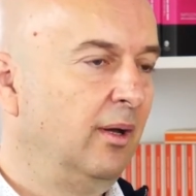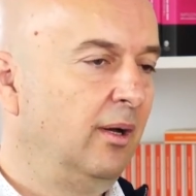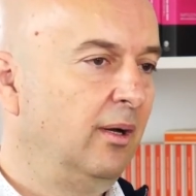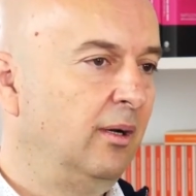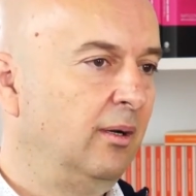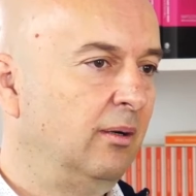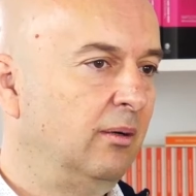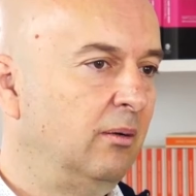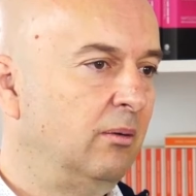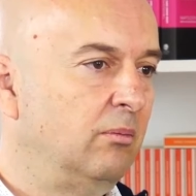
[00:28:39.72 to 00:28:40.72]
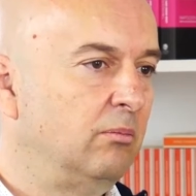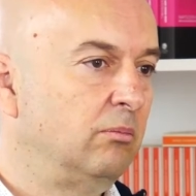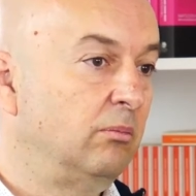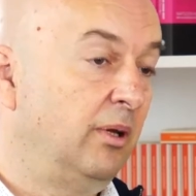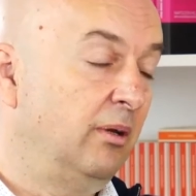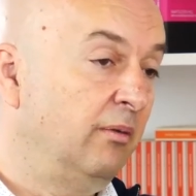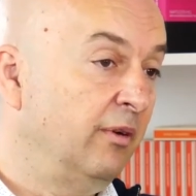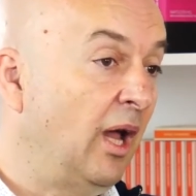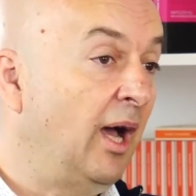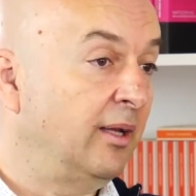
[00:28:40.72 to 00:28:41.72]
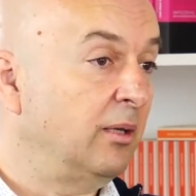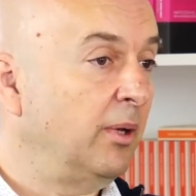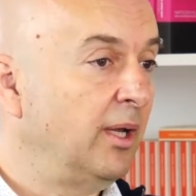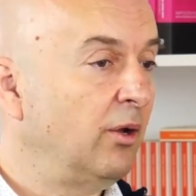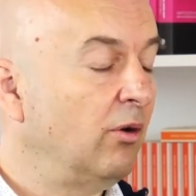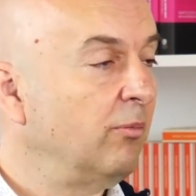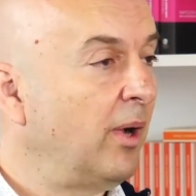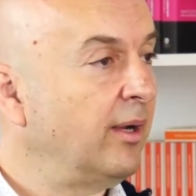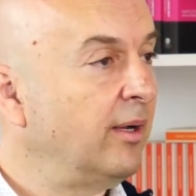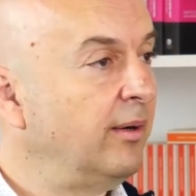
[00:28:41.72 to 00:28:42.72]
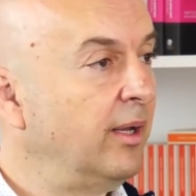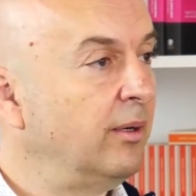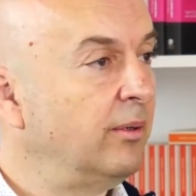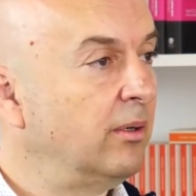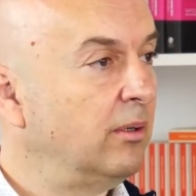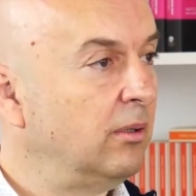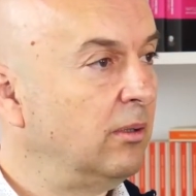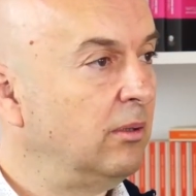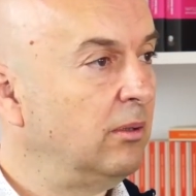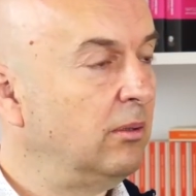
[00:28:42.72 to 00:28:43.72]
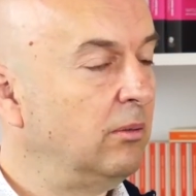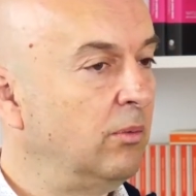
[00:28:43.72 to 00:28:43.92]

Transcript: uh, even I at the beginning of my career uh,